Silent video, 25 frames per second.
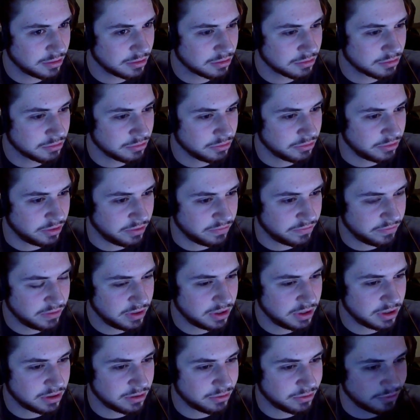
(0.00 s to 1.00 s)
the
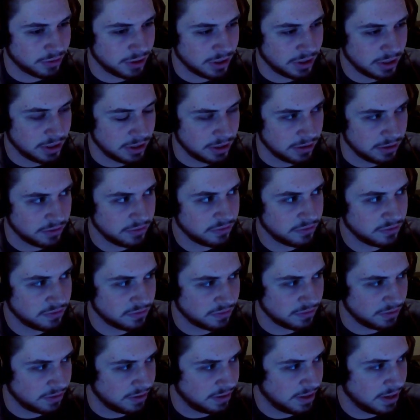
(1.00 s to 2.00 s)
video
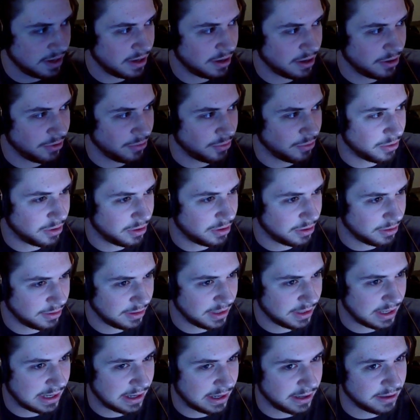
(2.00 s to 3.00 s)
is now
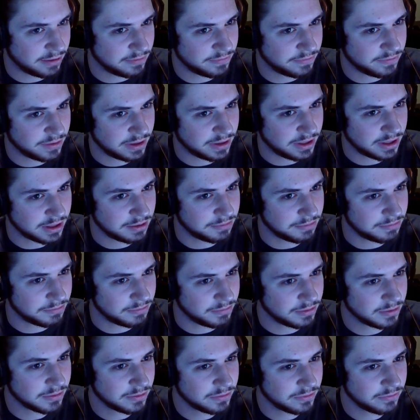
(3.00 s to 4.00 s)
live, and
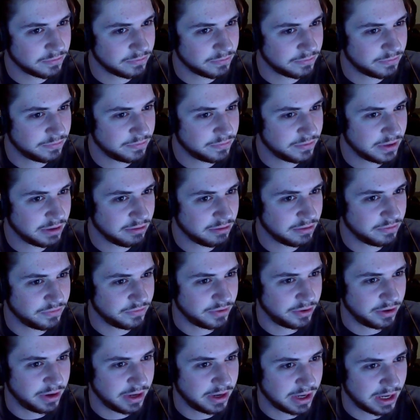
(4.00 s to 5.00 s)
I'm very,
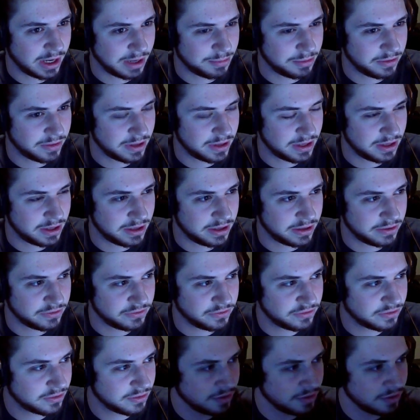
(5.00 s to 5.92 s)
very happy that it is.